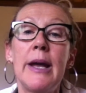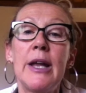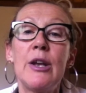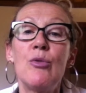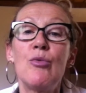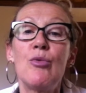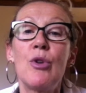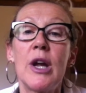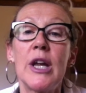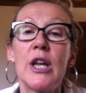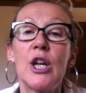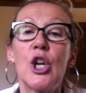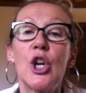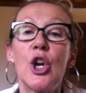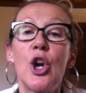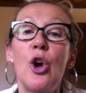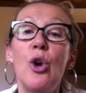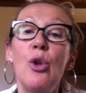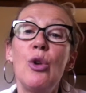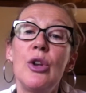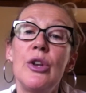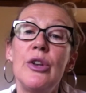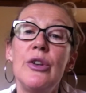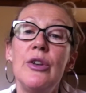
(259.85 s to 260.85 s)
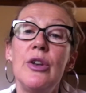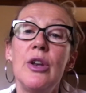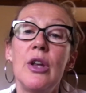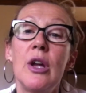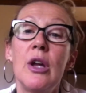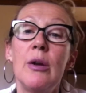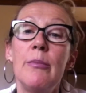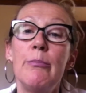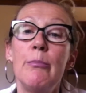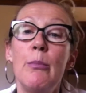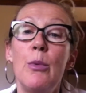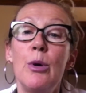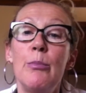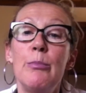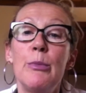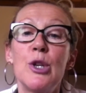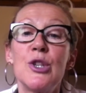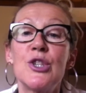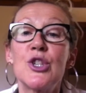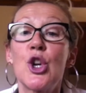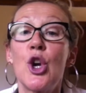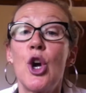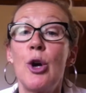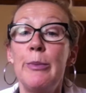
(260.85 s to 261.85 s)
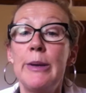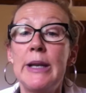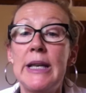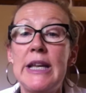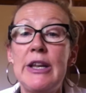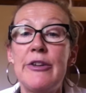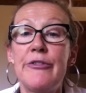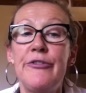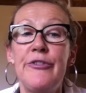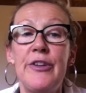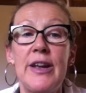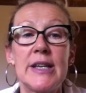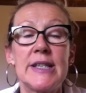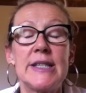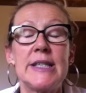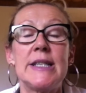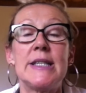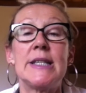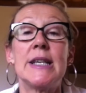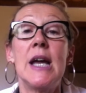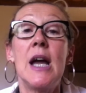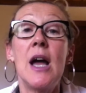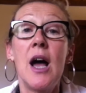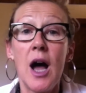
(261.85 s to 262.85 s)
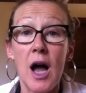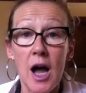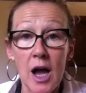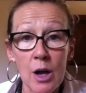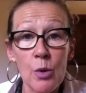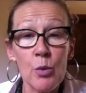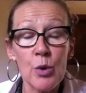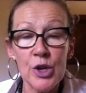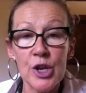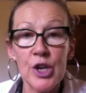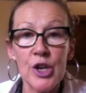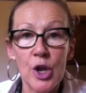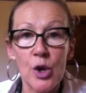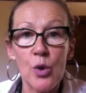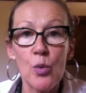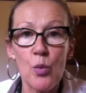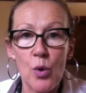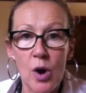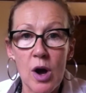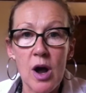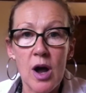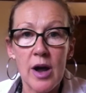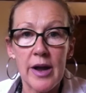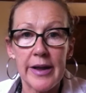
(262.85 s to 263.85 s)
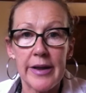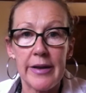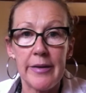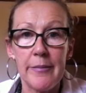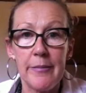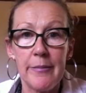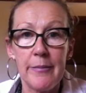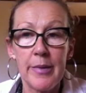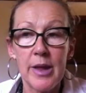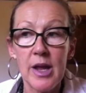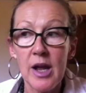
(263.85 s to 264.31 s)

and right colon are most commonly affected. I want to know why.